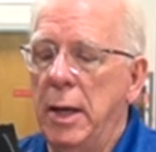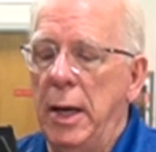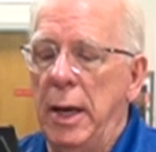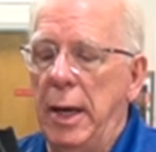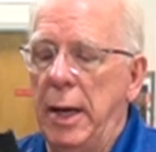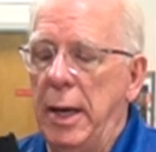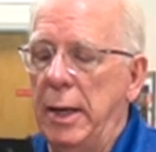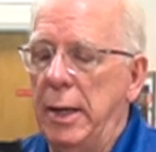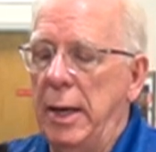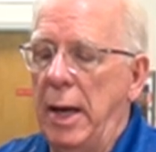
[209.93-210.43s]

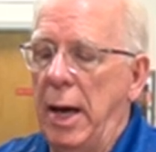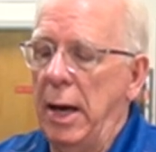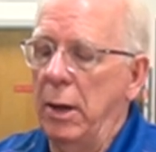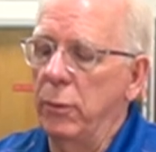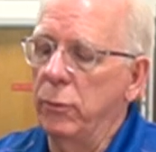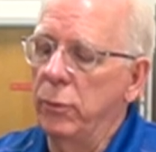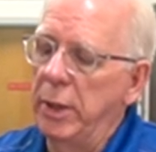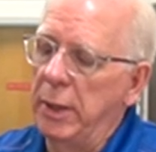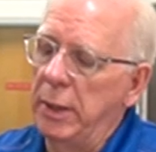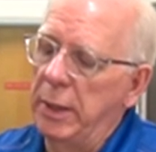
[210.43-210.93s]
And I
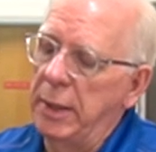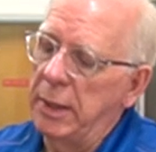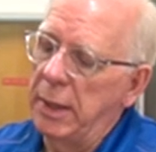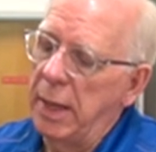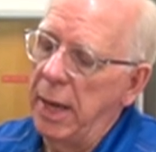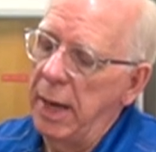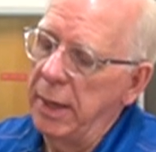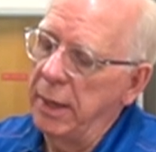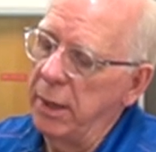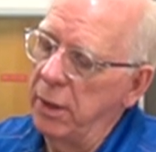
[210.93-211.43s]
really
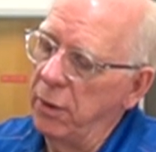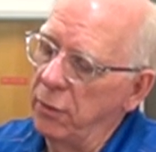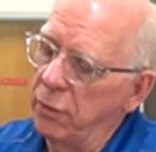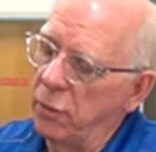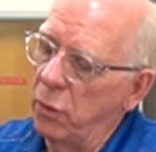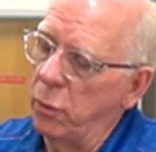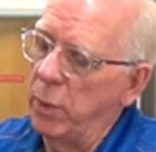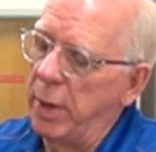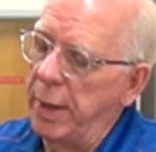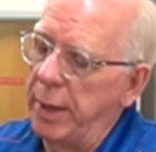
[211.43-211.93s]
like
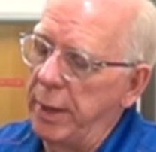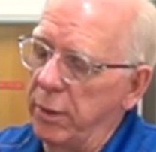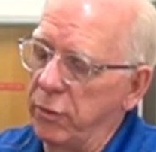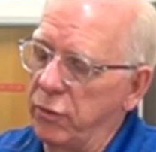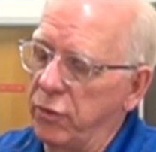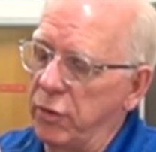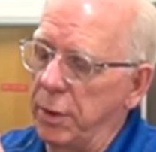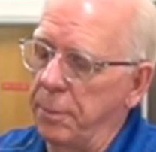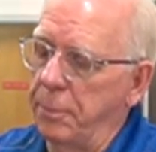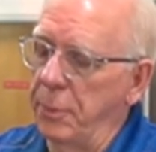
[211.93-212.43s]
the way it
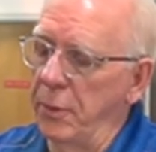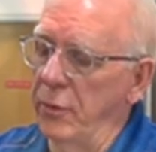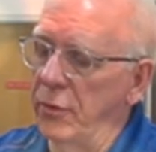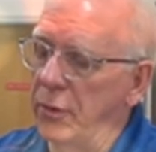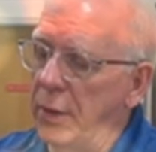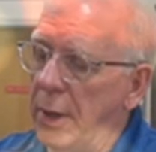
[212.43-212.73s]
zippers